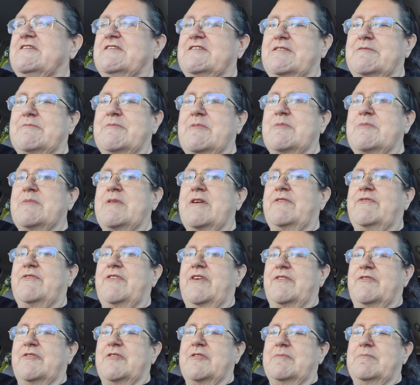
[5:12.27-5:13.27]
some of my
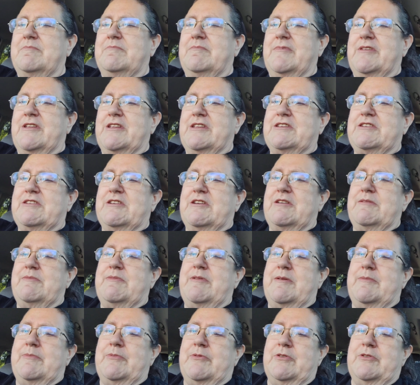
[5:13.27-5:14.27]
favorite military
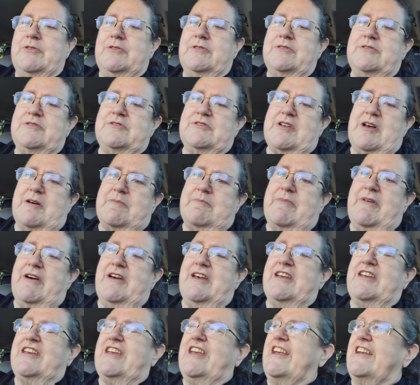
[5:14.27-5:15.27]
people stop by
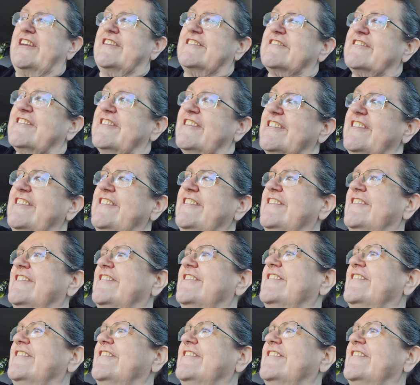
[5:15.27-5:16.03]
occasionally.